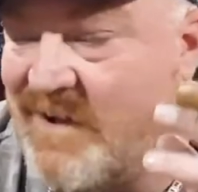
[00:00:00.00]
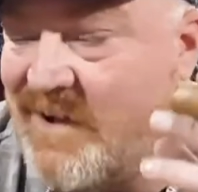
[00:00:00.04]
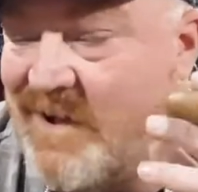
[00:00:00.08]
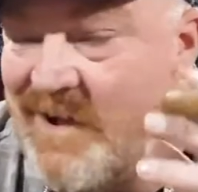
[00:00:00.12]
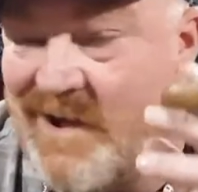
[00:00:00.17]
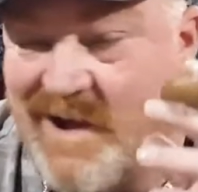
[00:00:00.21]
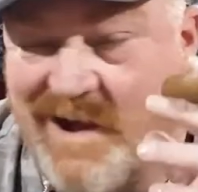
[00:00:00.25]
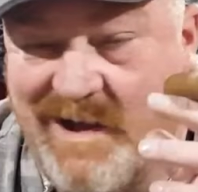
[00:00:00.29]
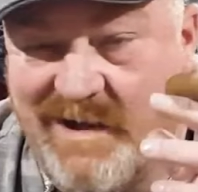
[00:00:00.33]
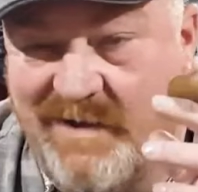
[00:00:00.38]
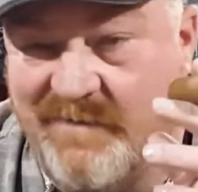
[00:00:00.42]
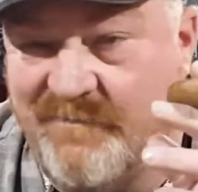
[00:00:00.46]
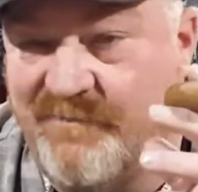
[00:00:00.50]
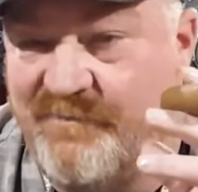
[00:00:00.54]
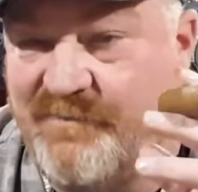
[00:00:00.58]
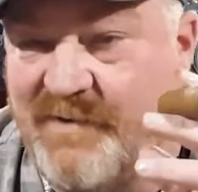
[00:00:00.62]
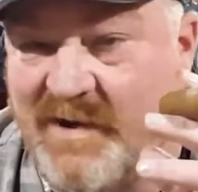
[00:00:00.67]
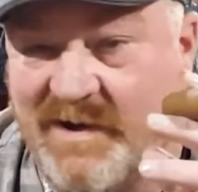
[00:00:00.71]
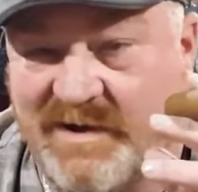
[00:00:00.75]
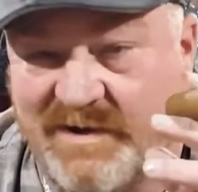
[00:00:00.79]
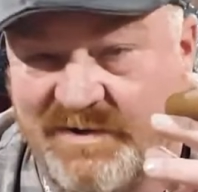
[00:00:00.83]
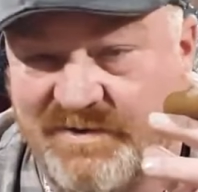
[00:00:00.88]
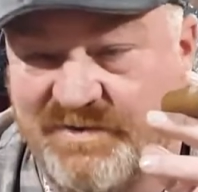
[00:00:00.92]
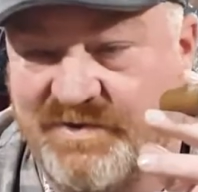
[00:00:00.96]
I didn't
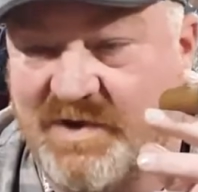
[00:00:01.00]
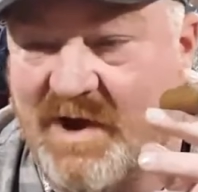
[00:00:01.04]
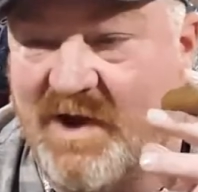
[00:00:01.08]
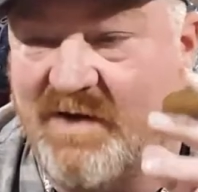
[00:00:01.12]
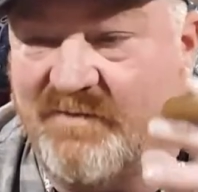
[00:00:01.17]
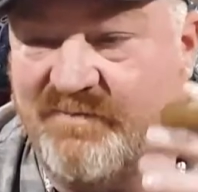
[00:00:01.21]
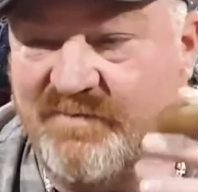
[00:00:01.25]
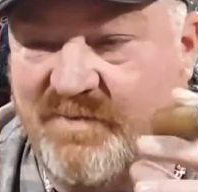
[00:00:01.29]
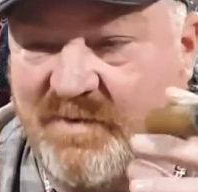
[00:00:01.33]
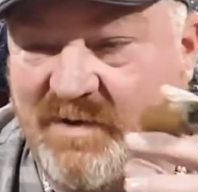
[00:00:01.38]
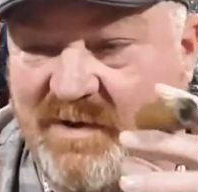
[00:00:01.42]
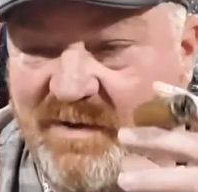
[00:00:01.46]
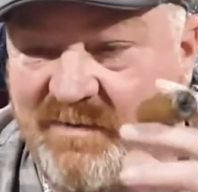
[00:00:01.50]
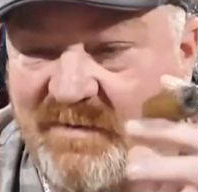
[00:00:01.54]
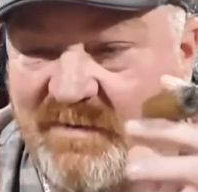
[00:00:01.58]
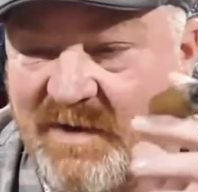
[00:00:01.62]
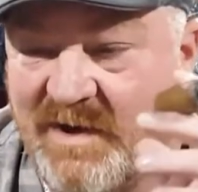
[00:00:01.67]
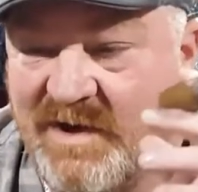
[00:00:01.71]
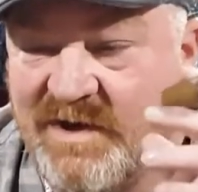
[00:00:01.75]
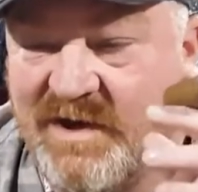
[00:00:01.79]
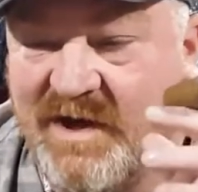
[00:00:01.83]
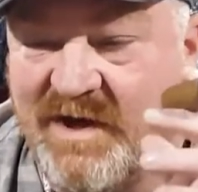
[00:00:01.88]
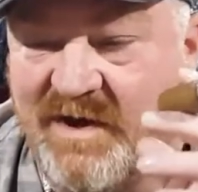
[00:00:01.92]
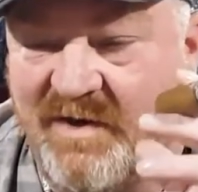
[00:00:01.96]
fucking stop for him.
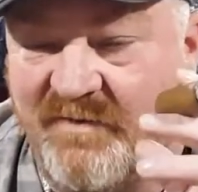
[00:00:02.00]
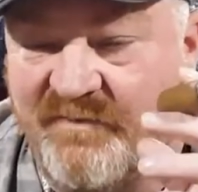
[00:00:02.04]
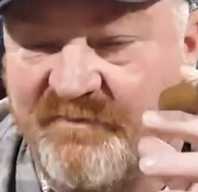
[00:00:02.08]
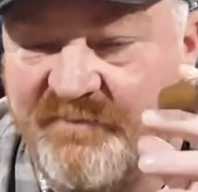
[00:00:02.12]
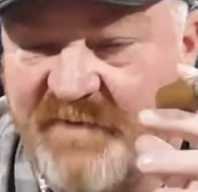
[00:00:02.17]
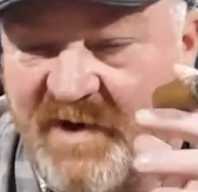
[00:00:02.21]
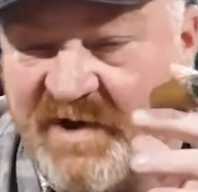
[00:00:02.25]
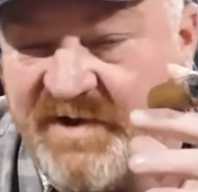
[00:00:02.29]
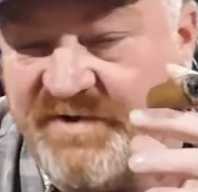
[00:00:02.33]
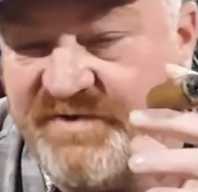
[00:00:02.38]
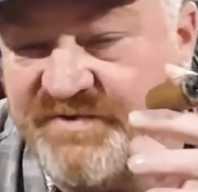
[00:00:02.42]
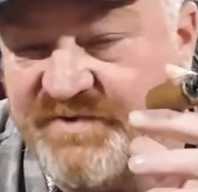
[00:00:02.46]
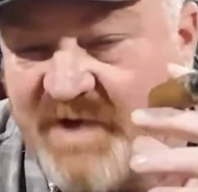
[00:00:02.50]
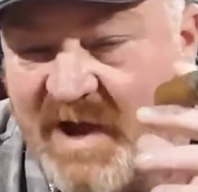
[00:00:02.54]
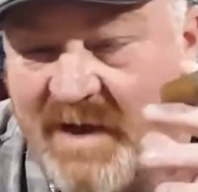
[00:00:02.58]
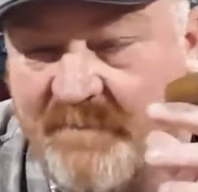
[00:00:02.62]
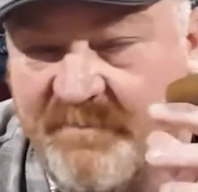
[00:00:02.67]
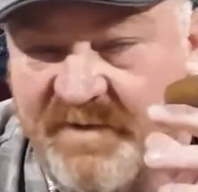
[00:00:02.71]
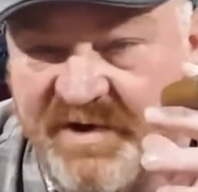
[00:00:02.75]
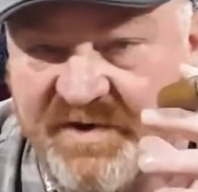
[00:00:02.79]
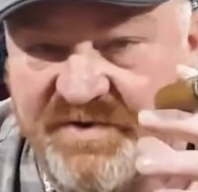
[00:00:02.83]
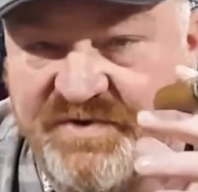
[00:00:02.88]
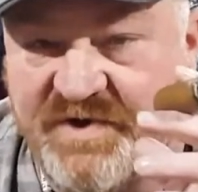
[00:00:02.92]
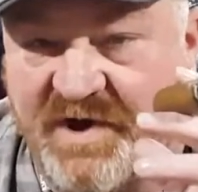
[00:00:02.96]
You ain't gonna fucking stop
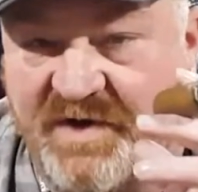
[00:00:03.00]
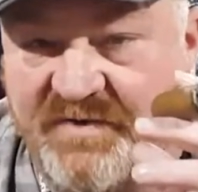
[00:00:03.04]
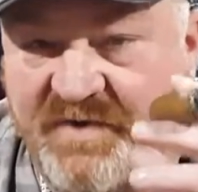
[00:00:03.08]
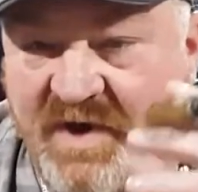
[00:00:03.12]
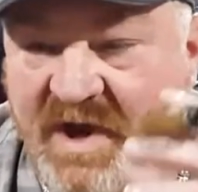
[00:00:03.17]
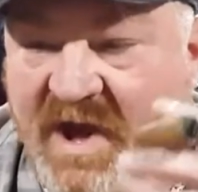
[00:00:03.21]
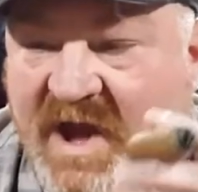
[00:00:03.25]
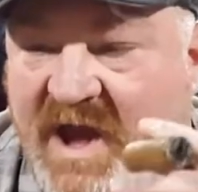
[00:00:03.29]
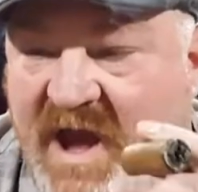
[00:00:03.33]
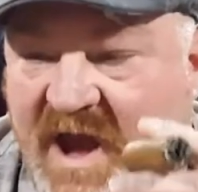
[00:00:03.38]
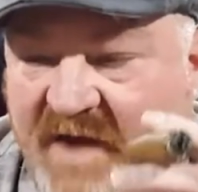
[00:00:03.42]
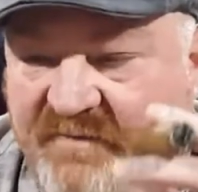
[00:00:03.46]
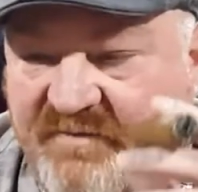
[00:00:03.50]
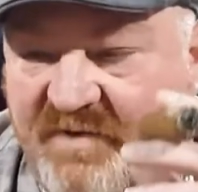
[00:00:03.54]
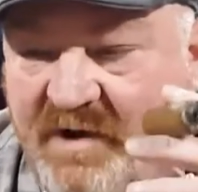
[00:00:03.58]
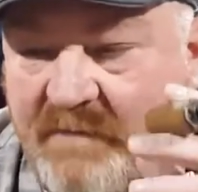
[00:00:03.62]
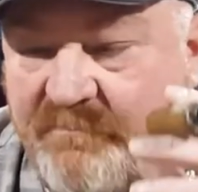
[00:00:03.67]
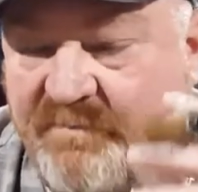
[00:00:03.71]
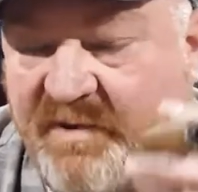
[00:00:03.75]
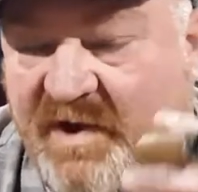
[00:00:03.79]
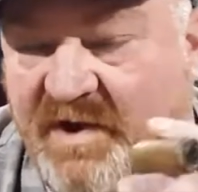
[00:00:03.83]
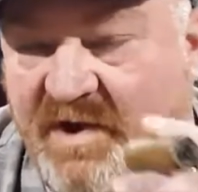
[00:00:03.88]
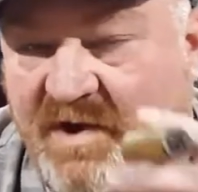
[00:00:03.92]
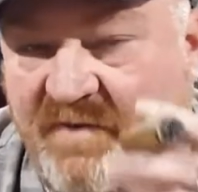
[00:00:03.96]
me and check after I've
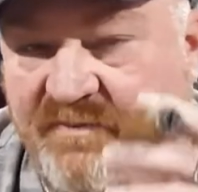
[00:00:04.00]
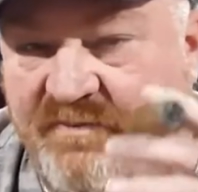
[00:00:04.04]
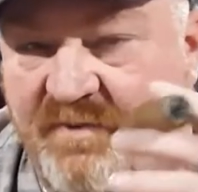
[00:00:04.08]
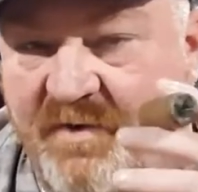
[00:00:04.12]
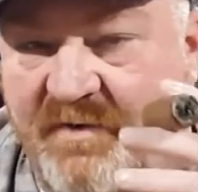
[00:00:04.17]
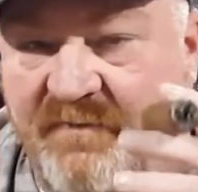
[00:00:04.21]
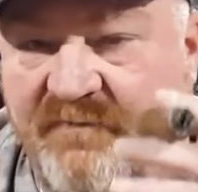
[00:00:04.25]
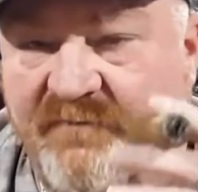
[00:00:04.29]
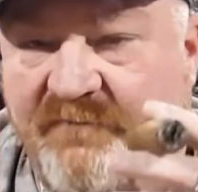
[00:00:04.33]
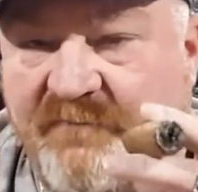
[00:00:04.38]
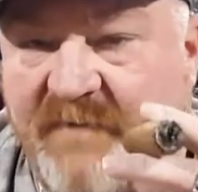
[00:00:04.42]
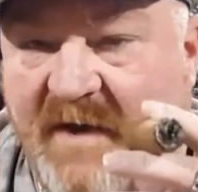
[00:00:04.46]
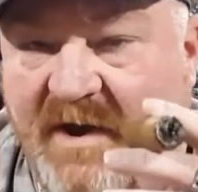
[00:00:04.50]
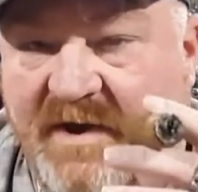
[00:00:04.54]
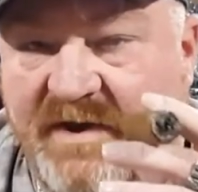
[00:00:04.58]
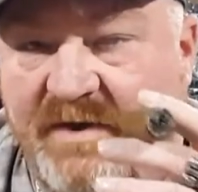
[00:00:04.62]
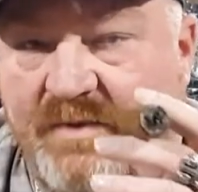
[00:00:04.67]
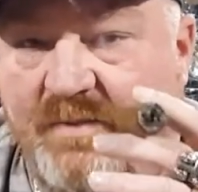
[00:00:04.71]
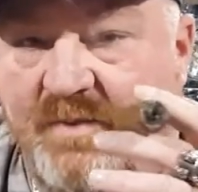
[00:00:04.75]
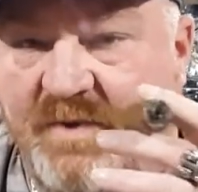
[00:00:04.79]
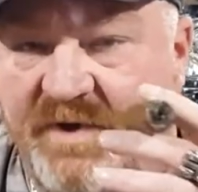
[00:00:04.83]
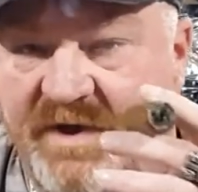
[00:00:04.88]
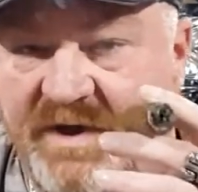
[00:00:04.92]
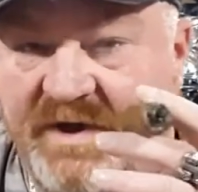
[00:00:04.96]
been there for a
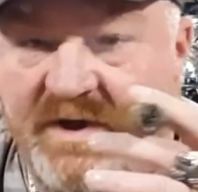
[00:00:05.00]
fucking week.